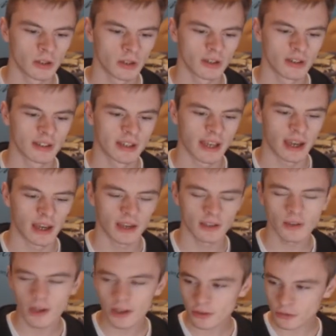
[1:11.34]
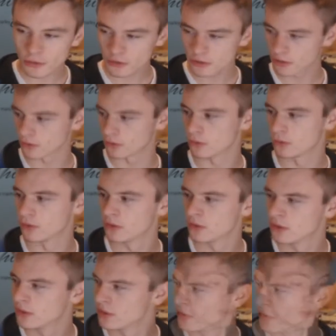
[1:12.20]
cat. I don't know.
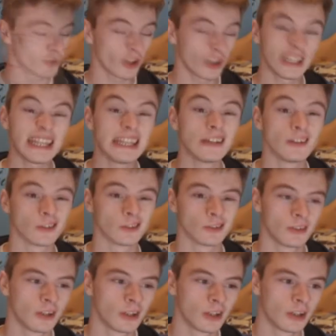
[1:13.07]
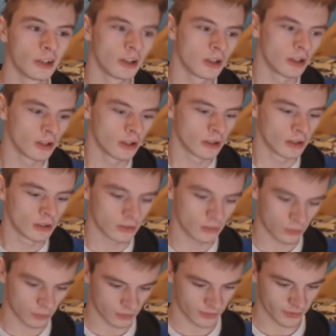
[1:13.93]
Try an eagle.
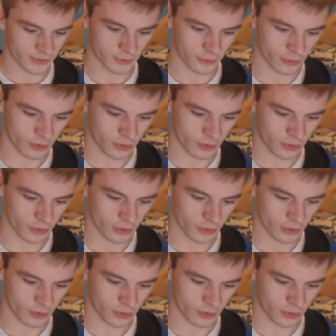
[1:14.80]
So worry if the